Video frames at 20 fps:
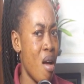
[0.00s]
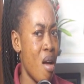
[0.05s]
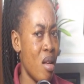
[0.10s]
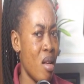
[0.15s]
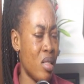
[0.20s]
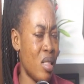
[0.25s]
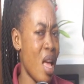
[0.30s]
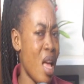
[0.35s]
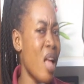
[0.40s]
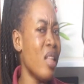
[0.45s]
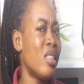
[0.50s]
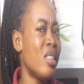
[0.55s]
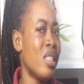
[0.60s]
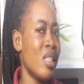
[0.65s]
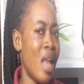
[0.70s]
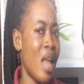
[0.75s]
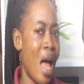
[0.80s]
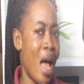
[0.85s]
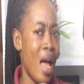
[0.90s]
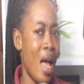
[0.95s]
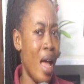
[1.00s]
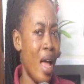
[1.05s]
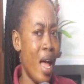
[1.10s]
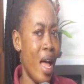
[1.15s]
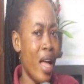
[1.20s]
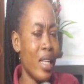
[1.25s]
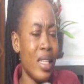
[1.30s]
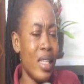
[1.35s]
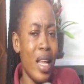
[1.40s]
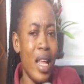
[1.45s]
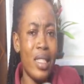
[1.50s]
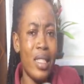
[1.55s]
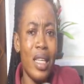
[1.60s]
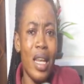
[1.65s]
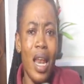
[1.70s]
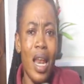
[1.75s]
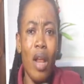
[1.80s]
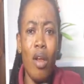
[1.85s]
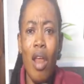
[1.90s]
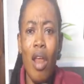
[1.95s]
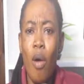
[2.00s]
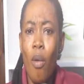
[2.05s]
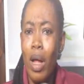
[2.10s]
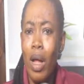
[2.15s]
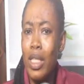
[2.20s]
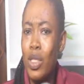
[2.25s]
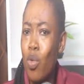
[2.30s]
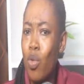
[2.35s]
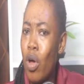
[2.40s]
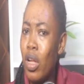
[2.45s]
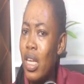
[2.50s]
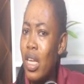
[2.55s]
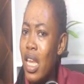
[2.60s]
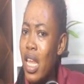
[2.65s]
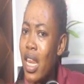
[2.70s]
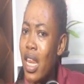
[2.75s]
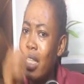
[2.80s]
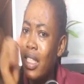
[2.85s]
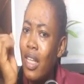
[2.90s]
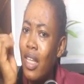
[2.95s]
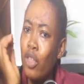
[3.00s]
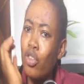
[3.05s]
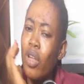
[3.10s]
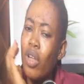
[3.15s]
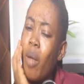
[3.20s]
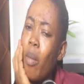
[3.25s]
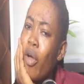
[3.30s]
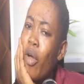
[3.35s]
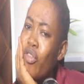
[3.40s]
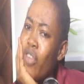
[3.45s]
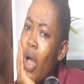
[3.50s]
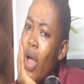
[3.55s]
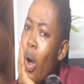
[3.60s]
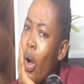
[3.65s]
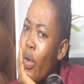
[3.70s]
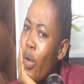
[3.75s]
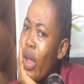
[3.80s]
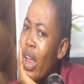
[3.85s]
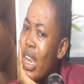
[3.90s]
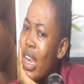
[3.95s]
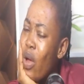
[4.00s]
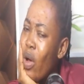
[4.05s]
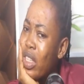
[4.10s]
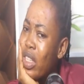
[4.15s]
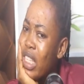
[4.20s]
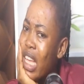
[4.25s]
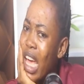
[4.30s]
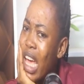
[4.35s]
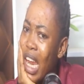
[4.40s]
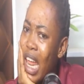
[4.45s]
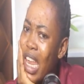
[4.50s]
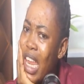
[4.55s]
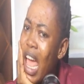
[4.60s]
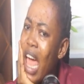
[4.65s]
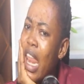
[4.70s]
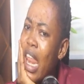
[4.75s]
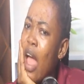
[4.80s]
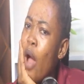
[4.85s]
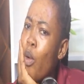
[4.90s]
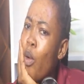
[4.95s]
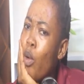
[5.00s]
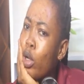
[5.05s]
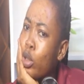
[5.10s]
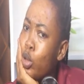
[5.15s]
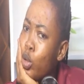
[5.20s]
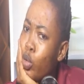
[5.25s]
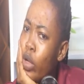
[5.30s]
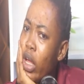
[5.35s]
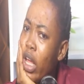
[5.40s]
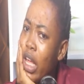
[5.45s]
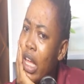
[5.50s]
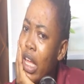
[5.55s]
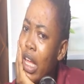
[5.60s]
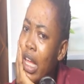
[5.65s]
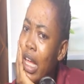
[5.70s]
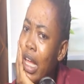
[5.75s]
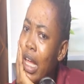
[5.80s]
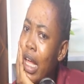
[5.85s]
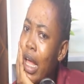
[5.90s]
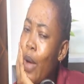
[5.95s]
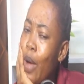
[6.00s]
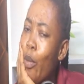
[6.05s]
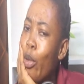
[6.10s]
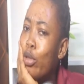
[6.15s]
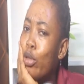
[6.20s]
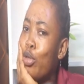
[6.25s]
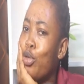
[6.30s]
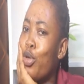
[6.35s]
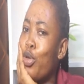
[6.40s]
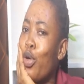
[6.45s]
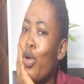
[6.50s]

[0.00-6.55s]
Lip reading: sentra eti na se na do kwate wodi ni sa so na bodwa o videos na de na ekoso mo do